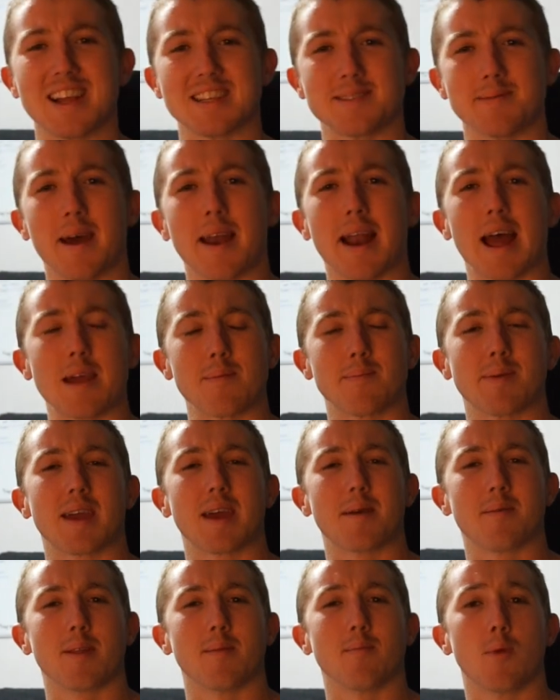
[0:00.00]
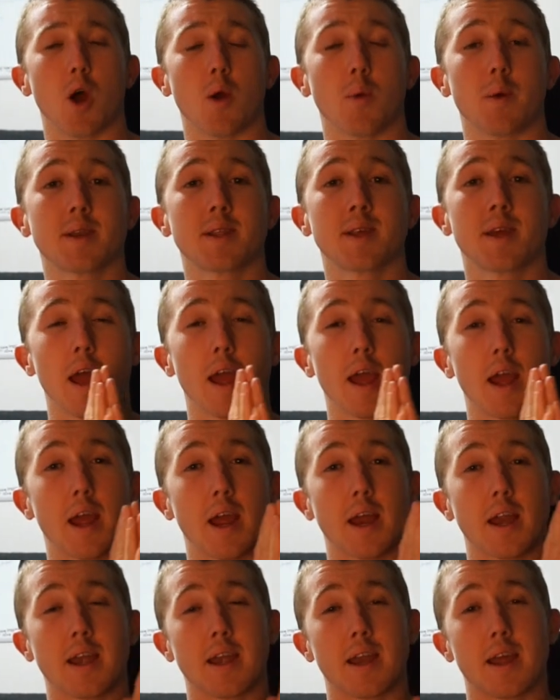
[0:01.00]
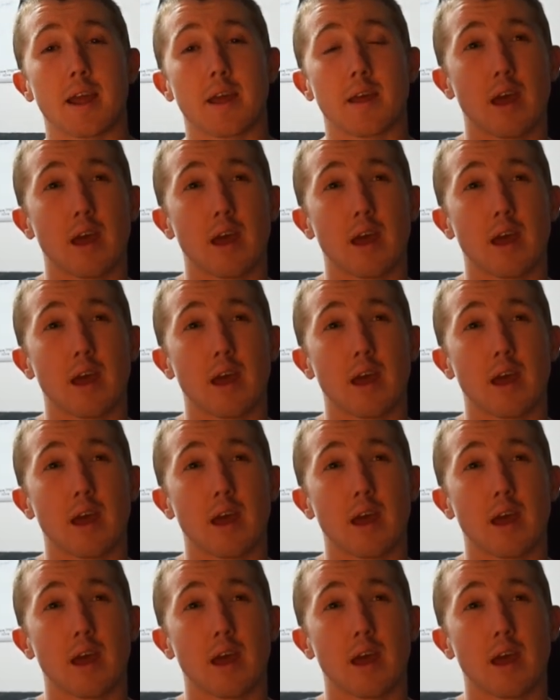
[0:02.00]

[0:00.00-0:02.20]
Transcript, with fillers: It's about 8 p.m. at the moment, and